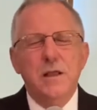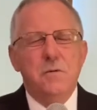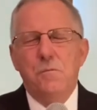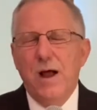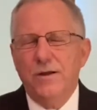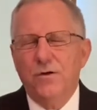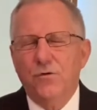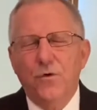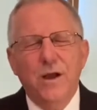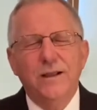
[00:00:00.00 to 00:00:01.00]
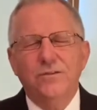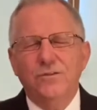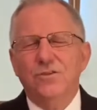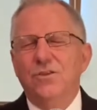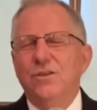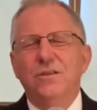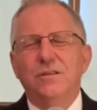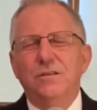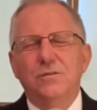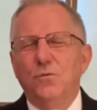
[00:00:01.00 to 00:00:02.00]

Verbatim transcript: by Christ Jesus,